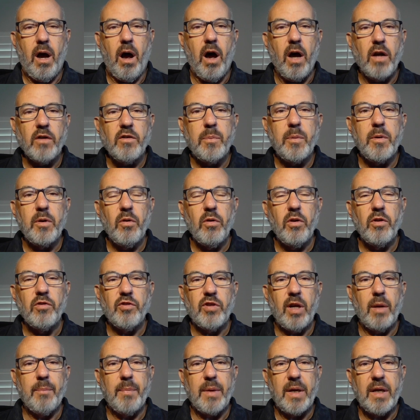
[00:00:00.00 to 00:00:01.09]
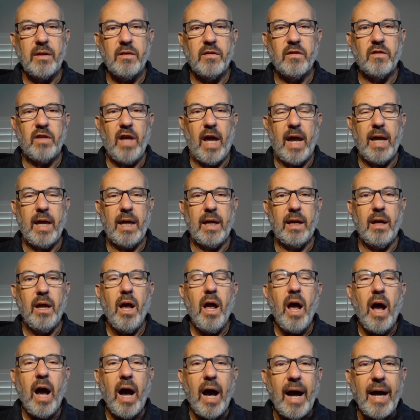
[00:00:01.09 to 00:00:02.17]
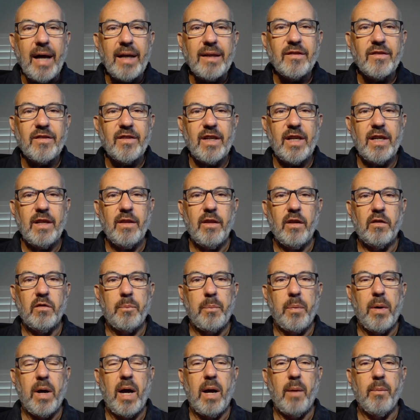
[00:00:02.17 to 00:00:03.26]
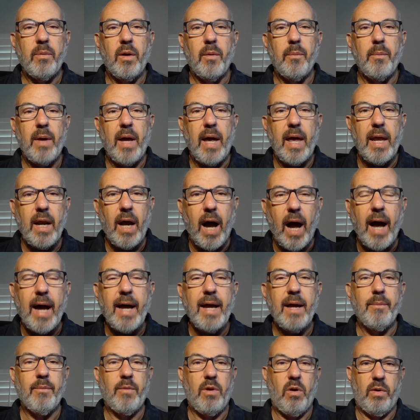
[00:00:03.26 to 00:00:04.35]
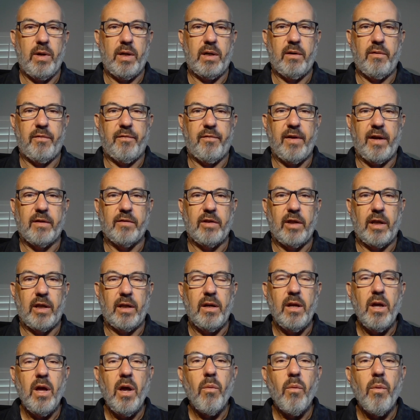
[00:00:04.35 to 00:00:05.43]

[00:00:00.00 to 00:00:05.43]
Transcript: Entrepreneurship is saying, I see this problem and I am going to fix it.